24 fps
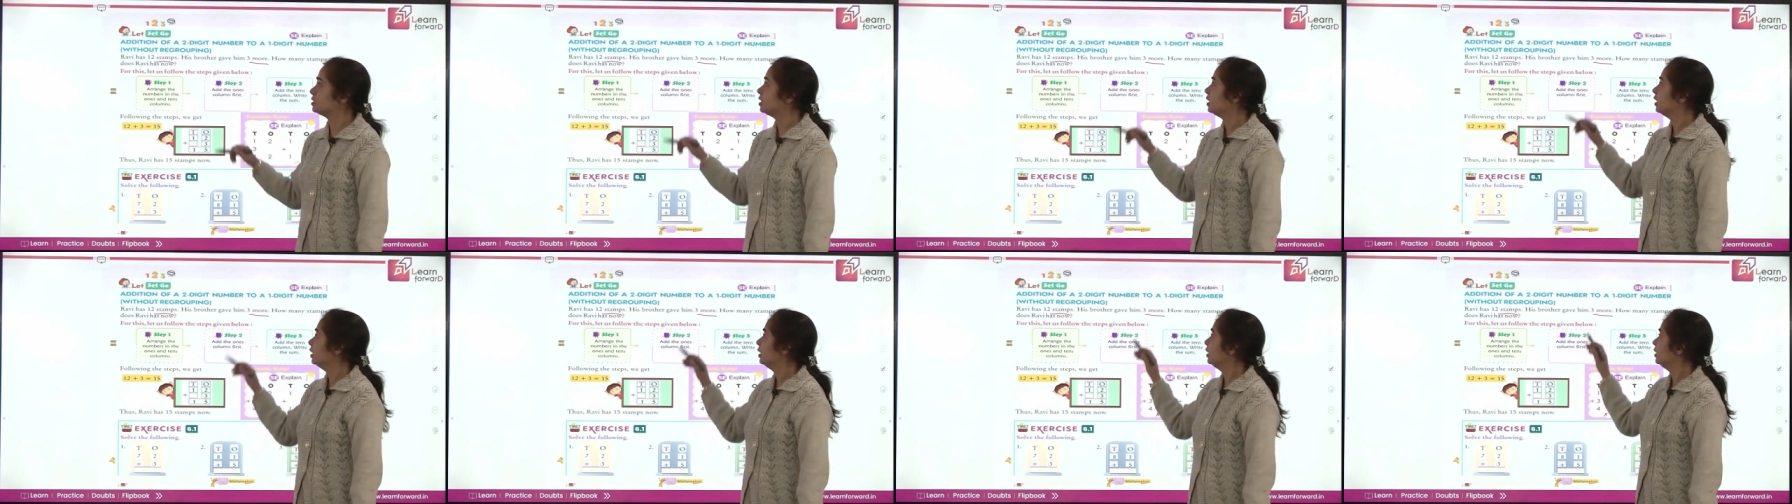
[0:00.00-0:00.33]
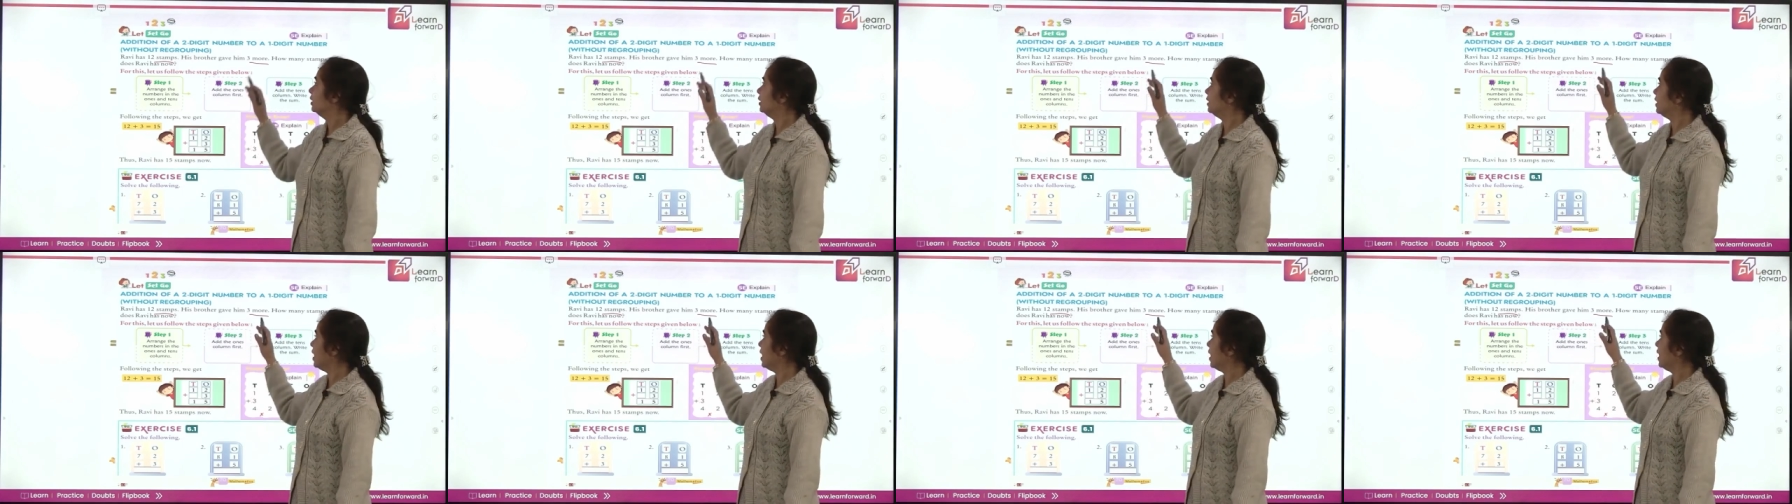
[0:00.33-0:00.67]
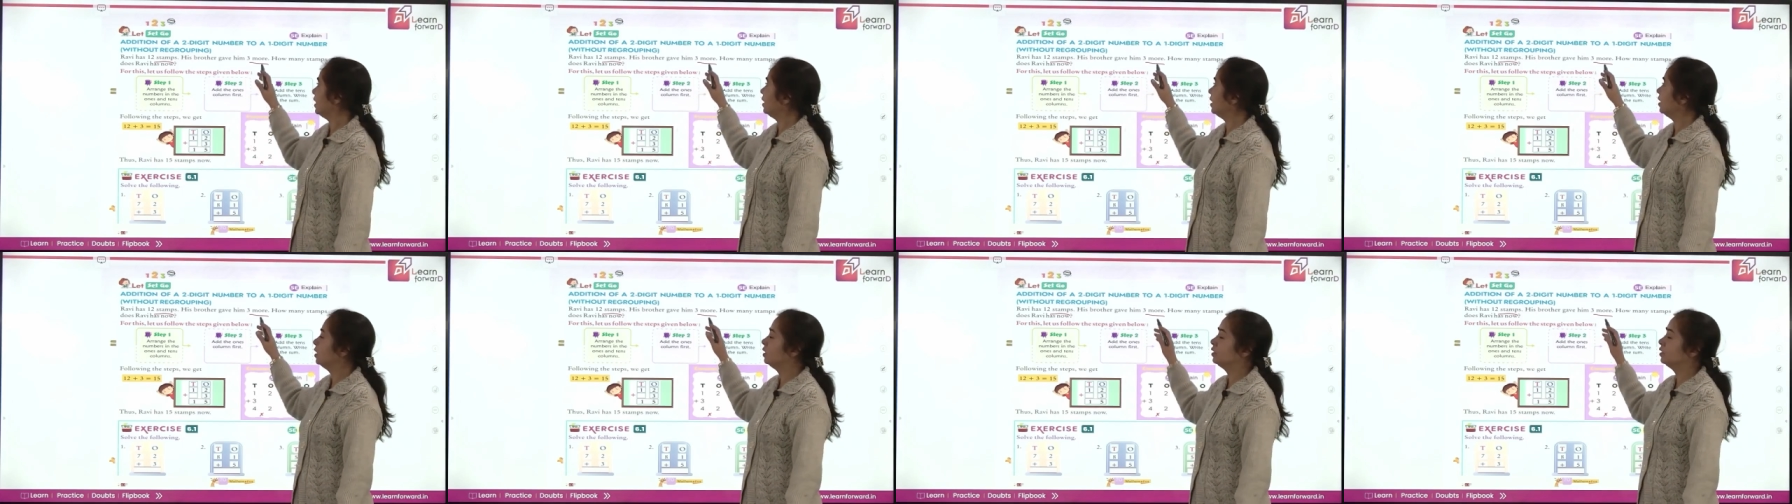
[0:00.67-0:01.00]
Then
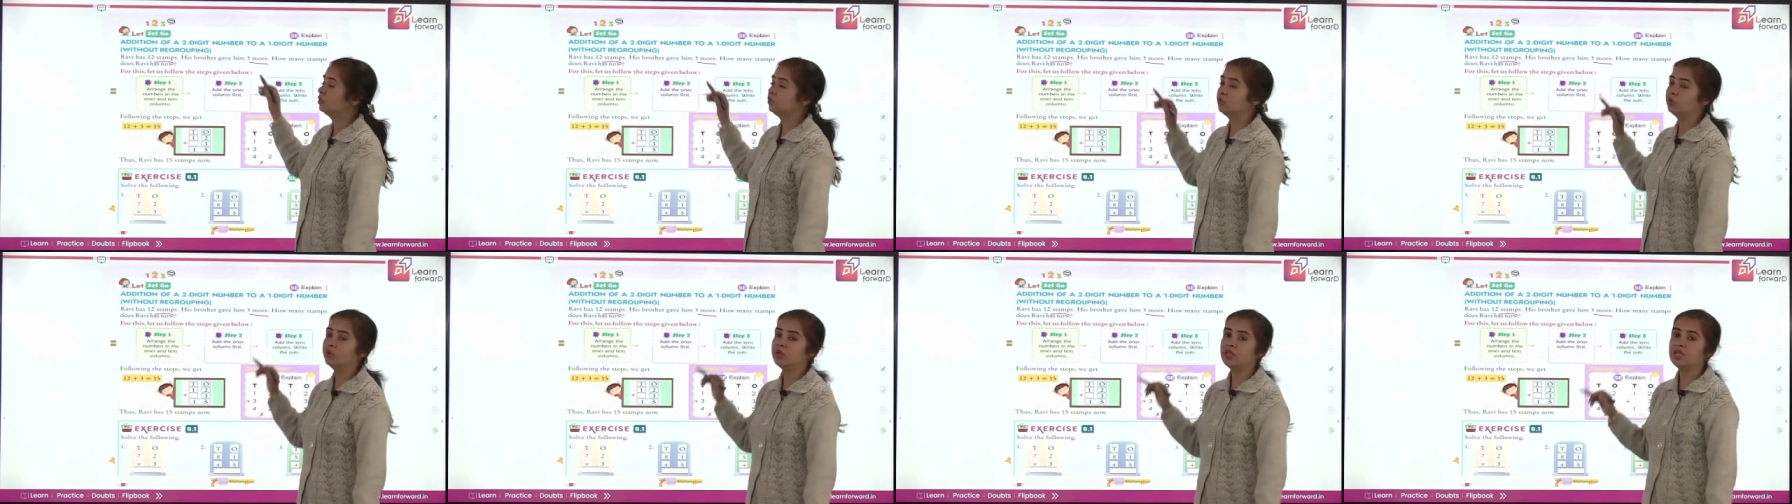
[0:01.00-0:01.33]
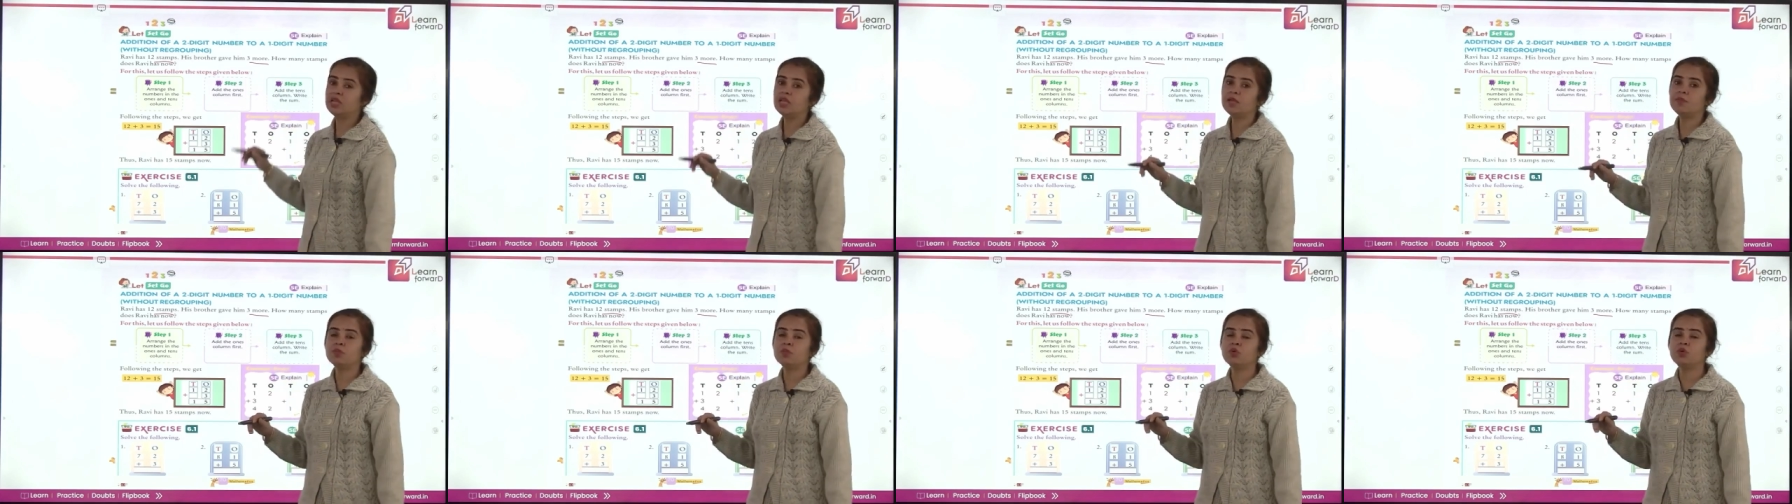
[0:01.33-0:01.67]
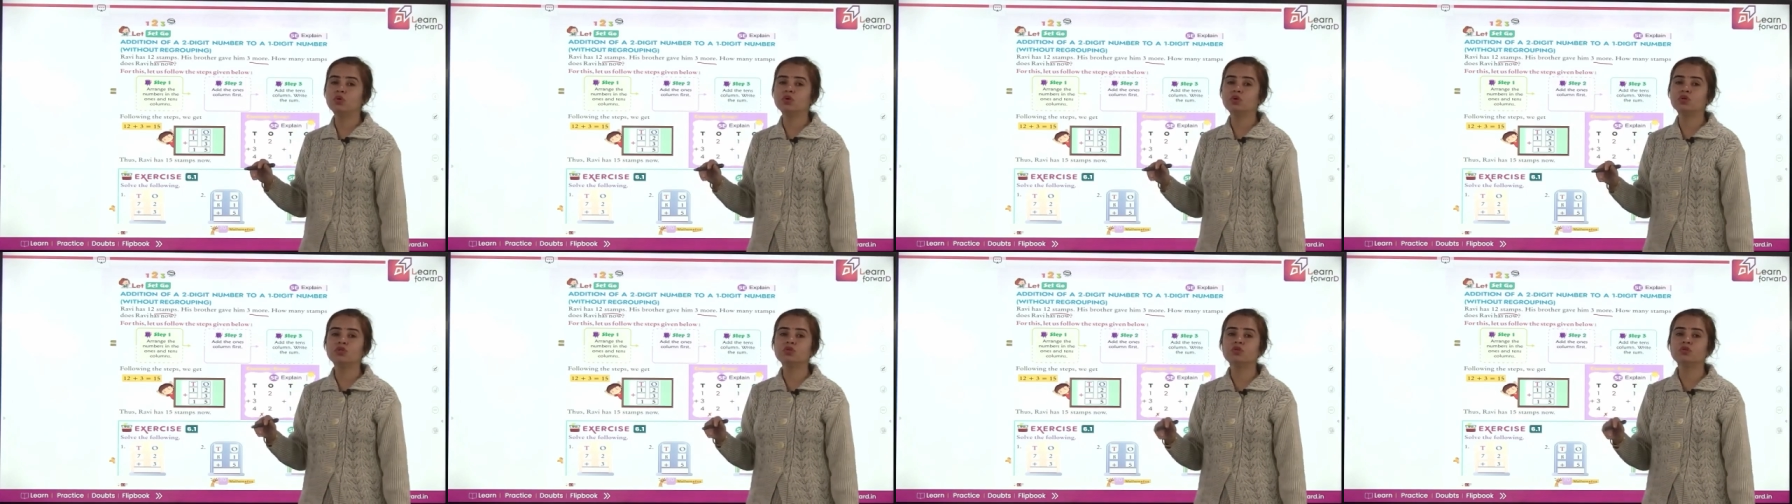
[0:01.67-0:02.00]
3 more.
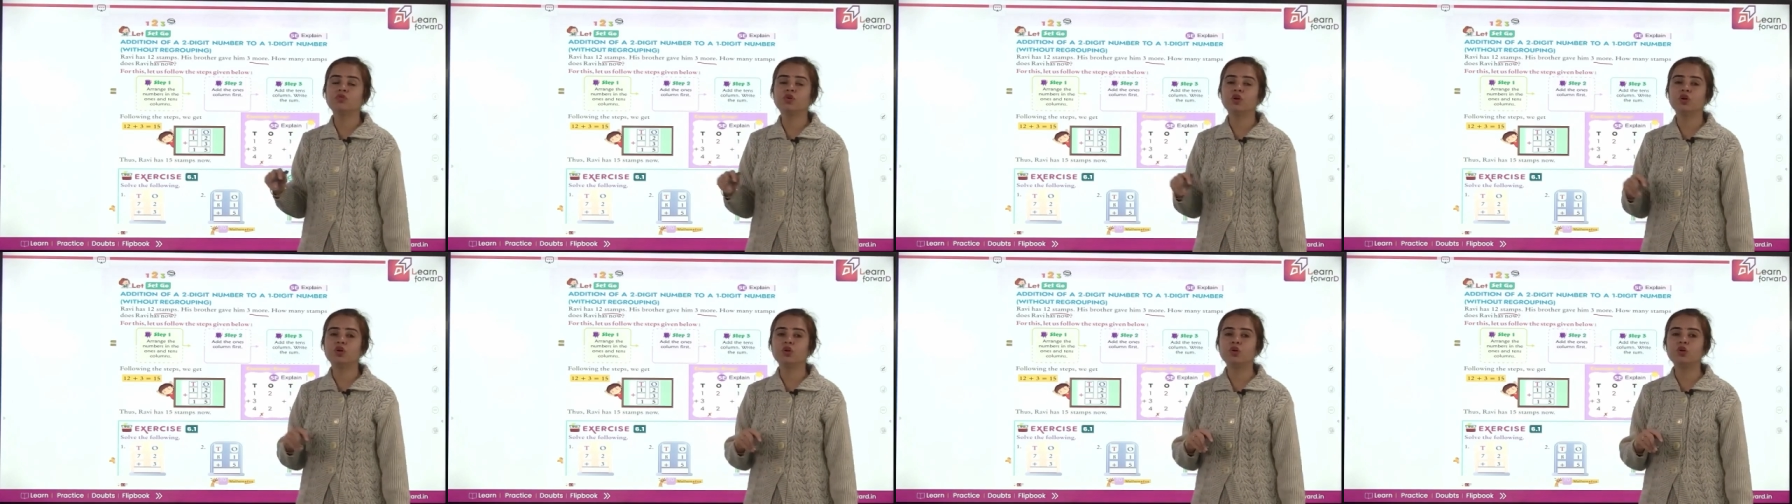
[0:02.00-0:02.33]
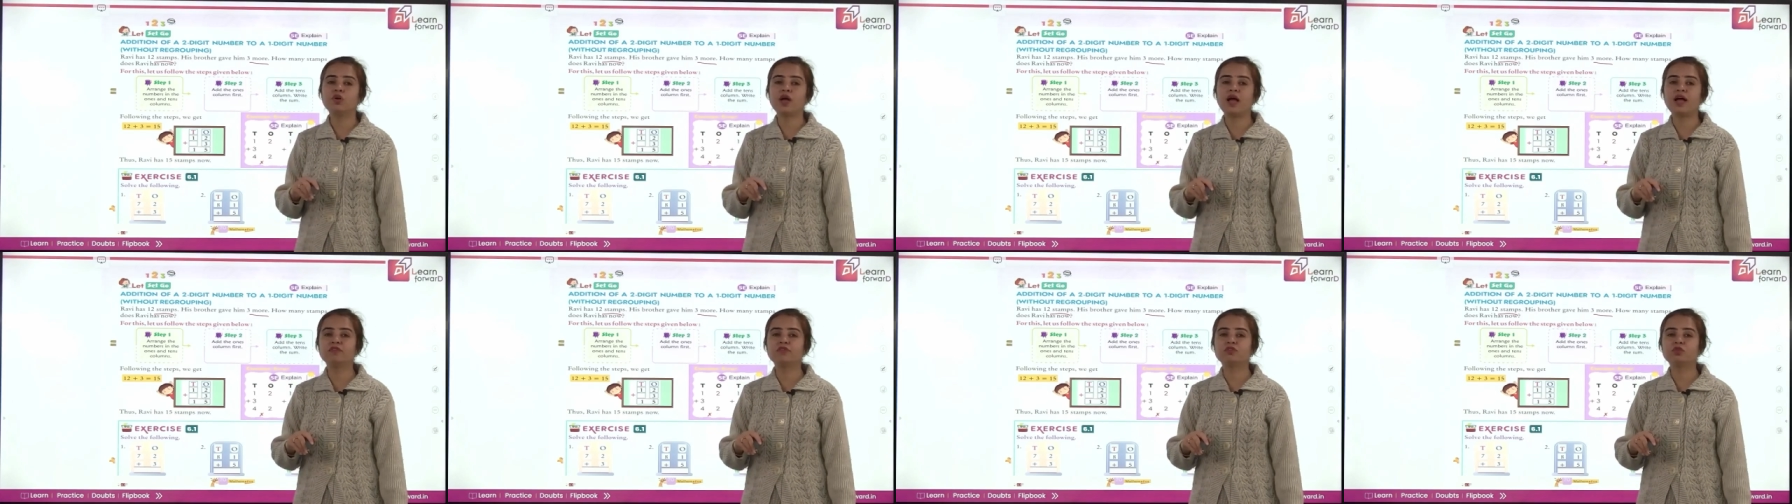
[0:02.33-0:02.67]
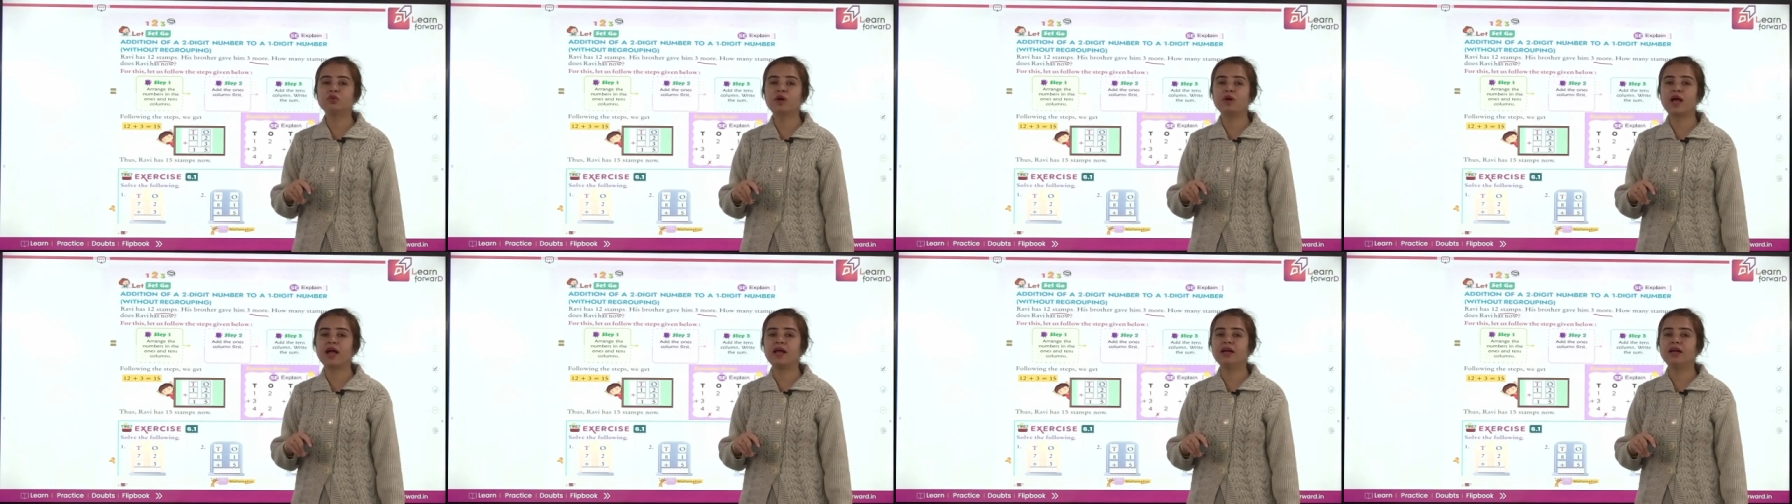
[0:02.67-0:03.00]
So what do you have to add?